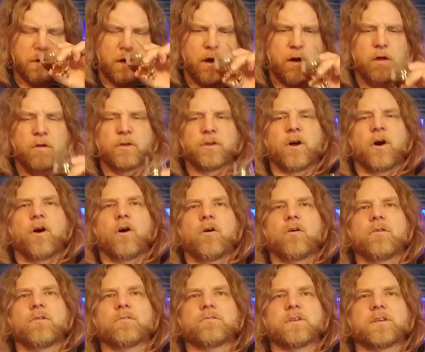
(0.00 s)
All in
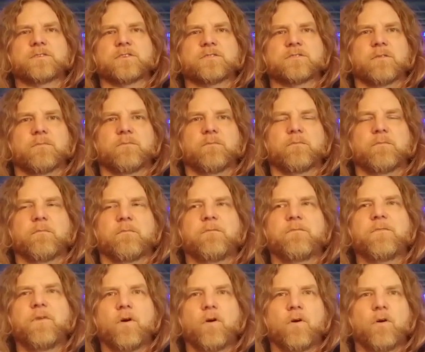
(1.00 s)
all, this is a
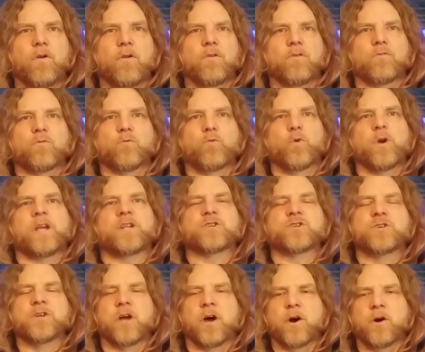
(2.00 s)
full, rich
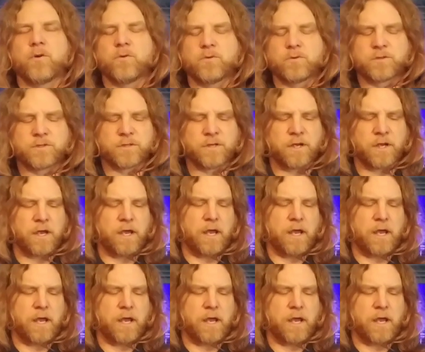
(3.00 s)
nose.